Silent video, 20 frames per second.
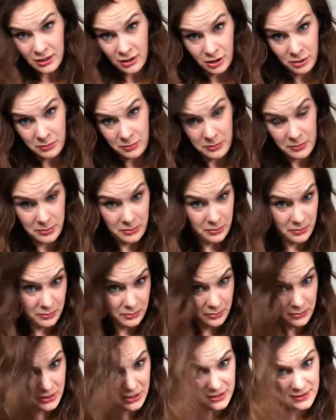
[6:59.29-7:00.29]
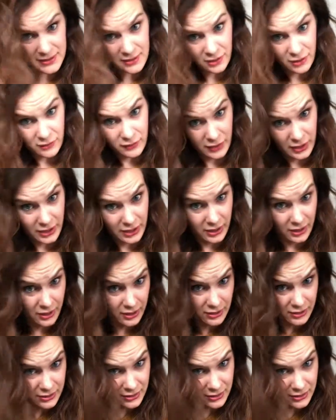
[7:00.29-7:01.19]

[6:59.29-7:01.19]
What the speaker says: I'll piece it over here